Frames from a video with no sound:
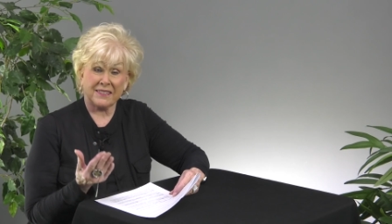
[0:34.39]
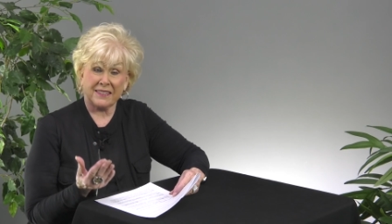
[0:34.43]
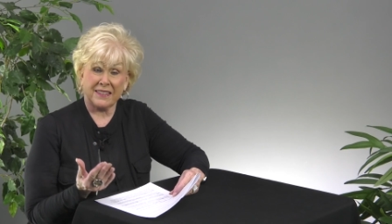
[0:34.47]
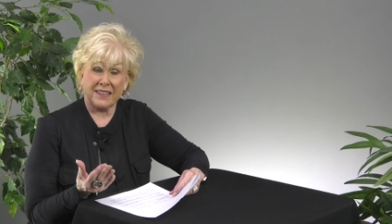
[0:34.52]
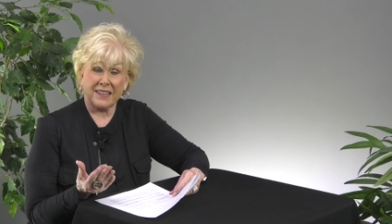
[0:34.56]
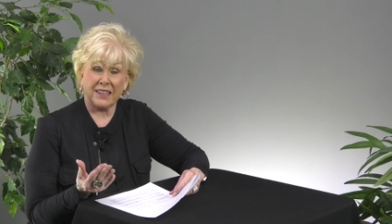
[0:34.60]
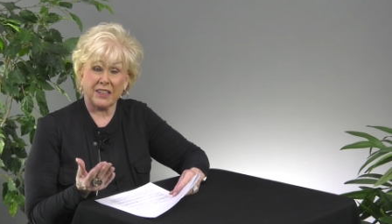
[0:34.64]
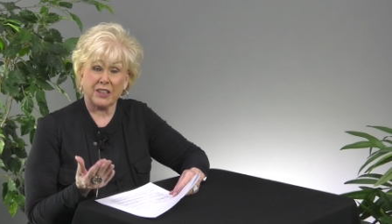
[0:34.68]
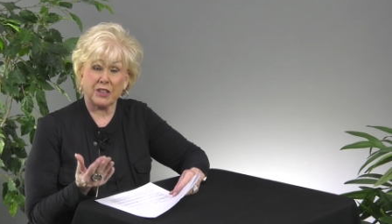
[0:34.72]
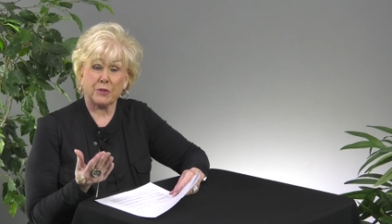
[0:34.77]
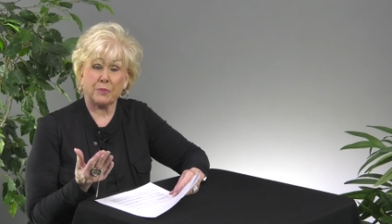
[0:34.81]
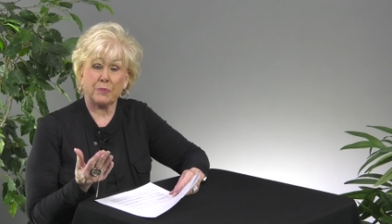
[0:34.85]

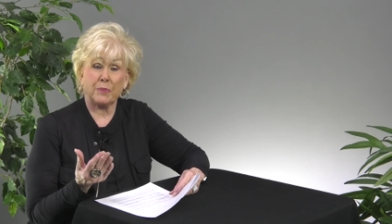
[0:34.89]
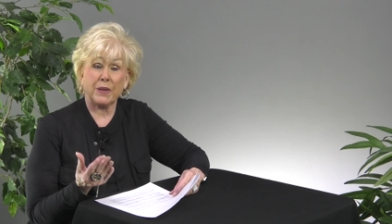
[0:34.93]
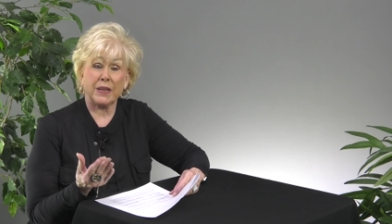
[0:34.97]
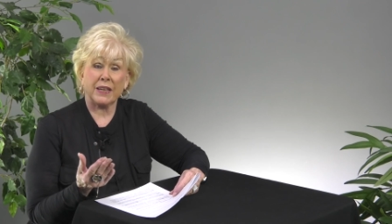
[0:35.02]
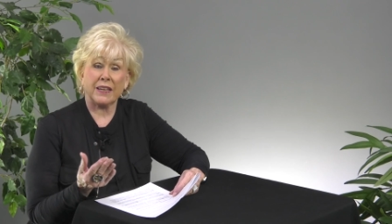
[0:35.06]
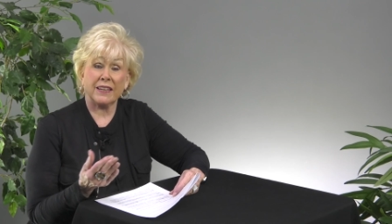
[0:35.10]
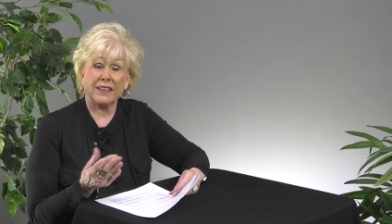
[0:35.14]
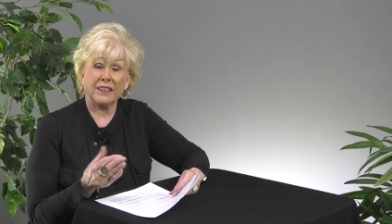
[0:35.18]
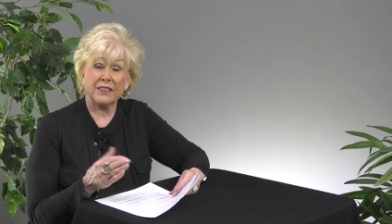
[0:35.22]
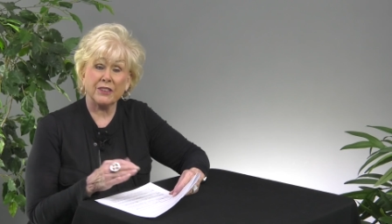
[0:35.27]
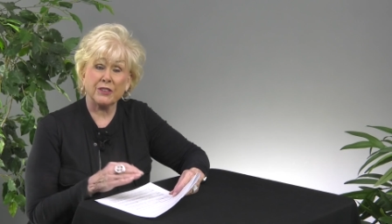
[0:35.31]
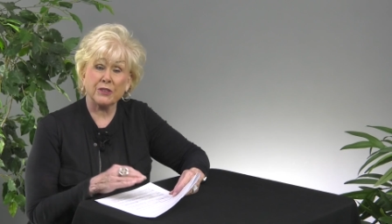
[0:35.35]
things
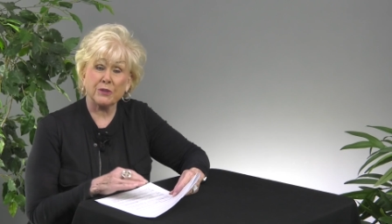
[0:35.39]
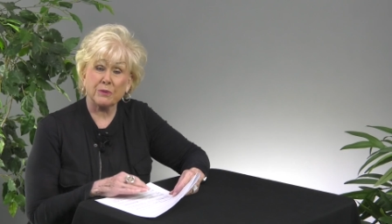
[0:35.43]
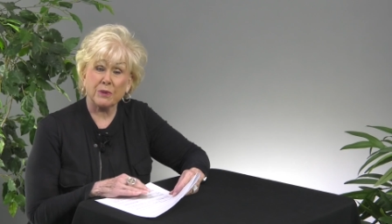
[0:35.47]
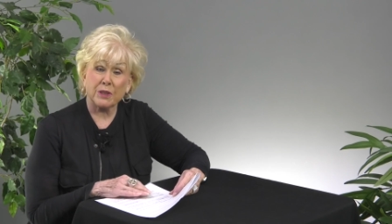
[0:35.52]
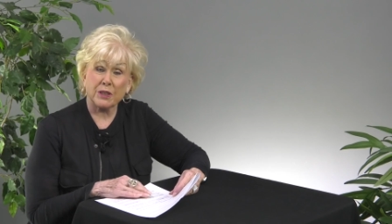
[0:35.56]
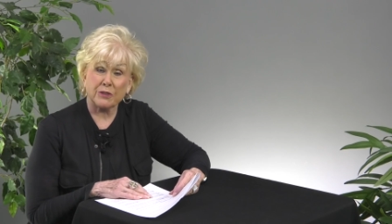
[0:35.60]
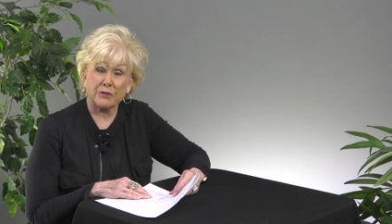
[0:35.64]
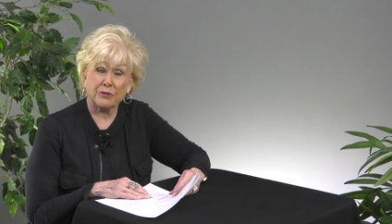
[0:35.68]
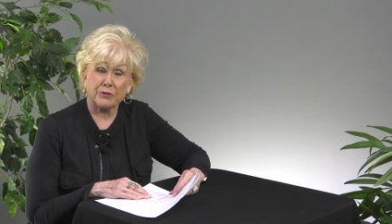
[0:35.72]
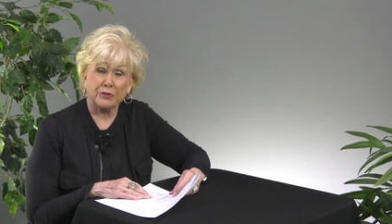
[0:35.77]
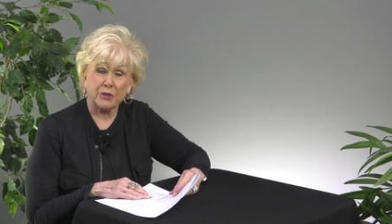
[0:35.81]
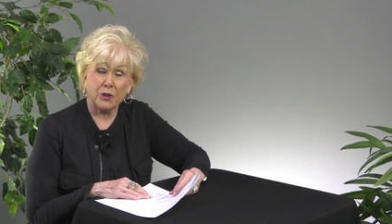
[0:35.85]
begin to
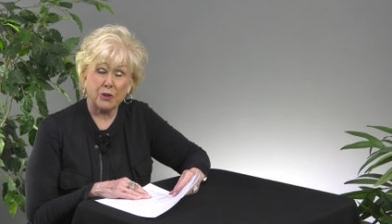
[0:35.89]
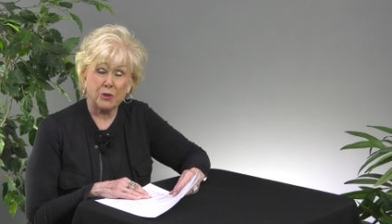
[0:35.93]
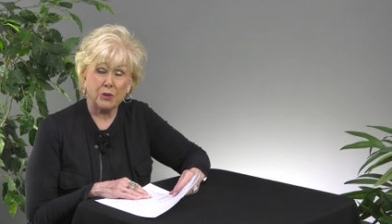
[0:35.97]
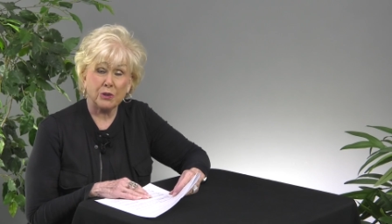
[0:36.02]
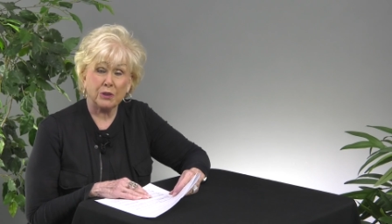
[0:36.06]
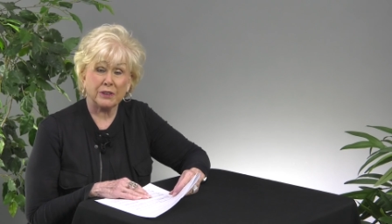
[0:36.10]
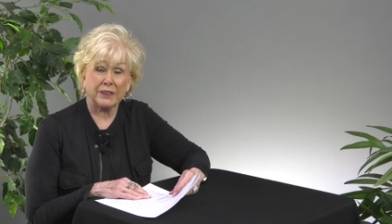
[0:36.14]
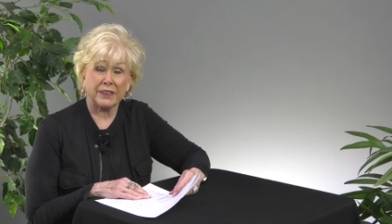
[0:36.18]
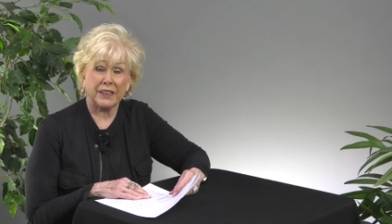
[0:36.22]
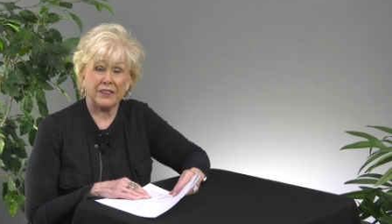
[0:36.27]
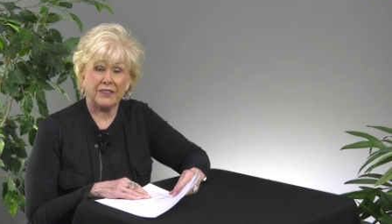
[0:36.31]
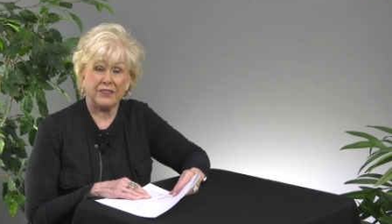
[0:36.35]

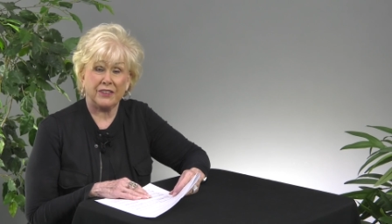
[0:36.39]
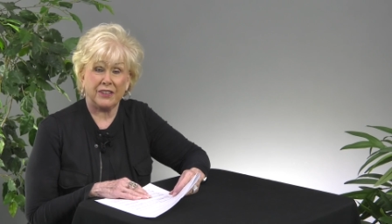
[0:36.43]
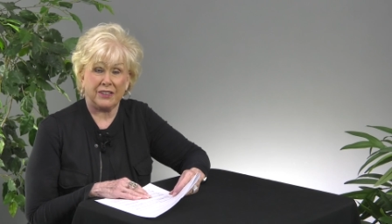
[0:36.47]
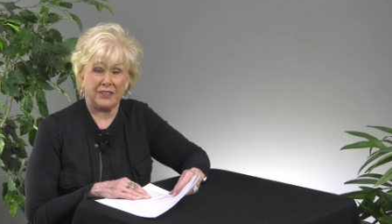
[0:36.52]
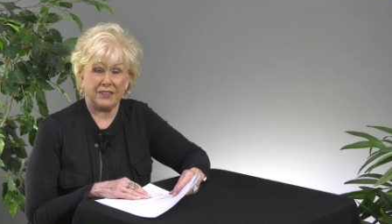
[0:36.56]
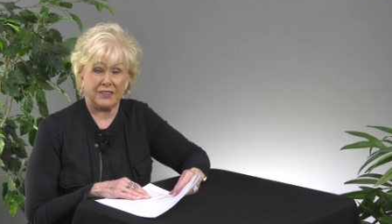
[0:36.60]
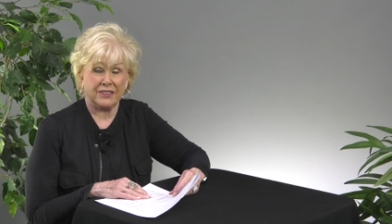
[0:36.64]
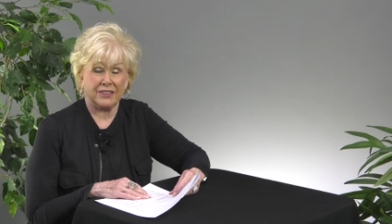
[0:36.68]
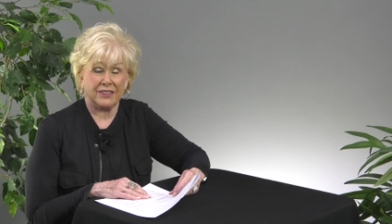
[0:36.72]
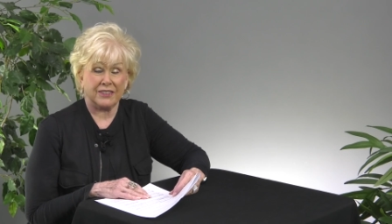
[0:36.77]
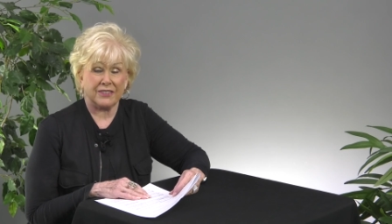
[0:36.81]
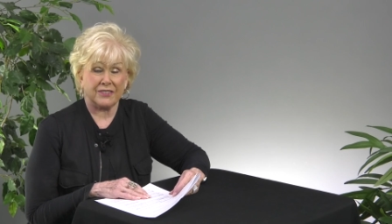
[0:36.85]
unfold in
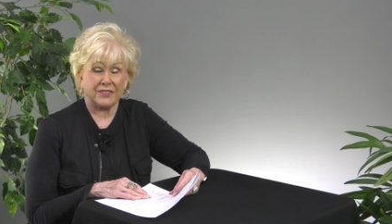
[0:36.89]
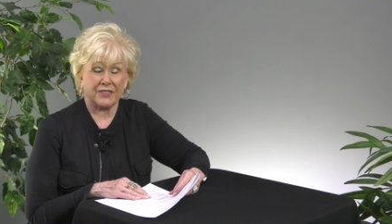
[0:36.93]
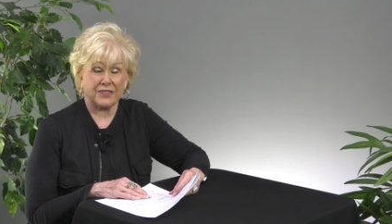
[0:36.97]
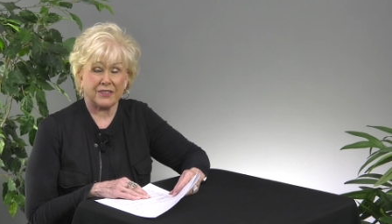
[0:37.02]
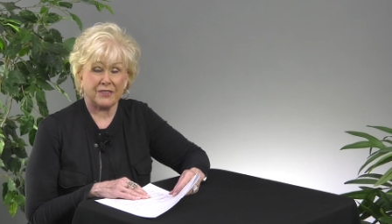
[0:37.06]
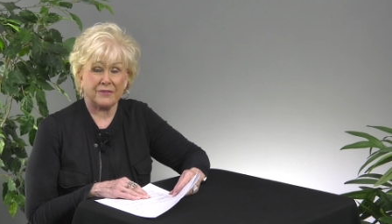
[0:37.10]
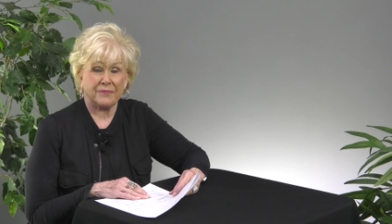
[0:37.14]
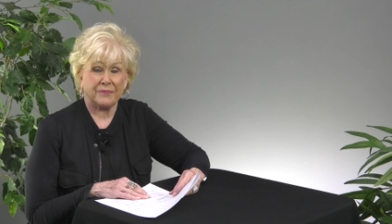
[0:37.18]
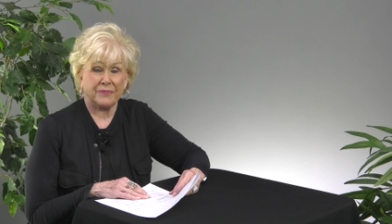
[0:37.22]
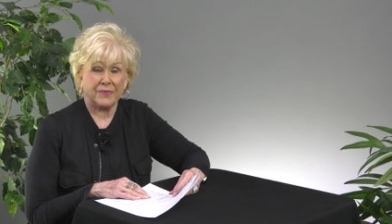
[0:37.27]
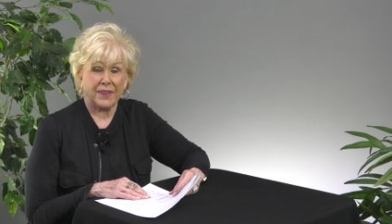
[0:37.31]
the earth,